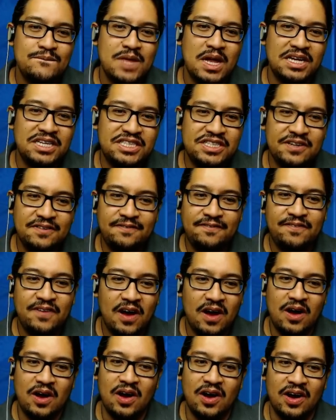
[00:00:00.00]

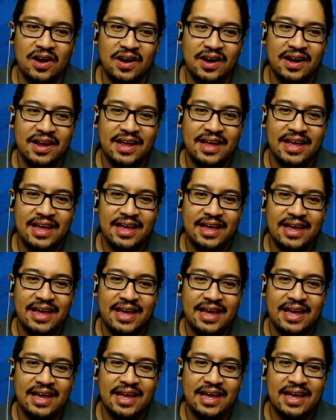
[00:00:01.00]
Jafar
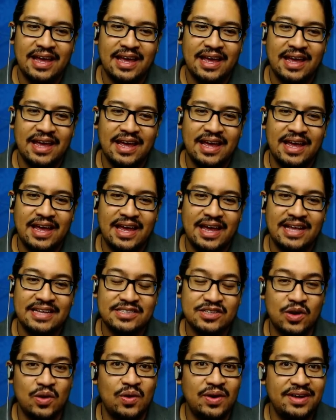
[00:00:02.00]
is
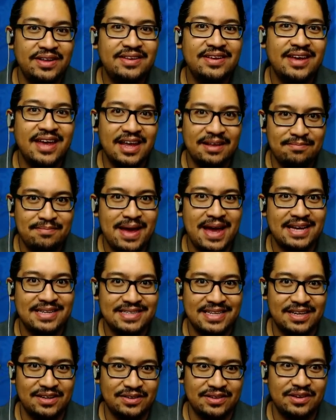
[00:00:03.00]
going to get max
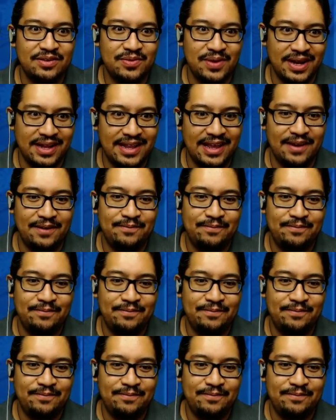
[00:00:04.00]
guilted right now.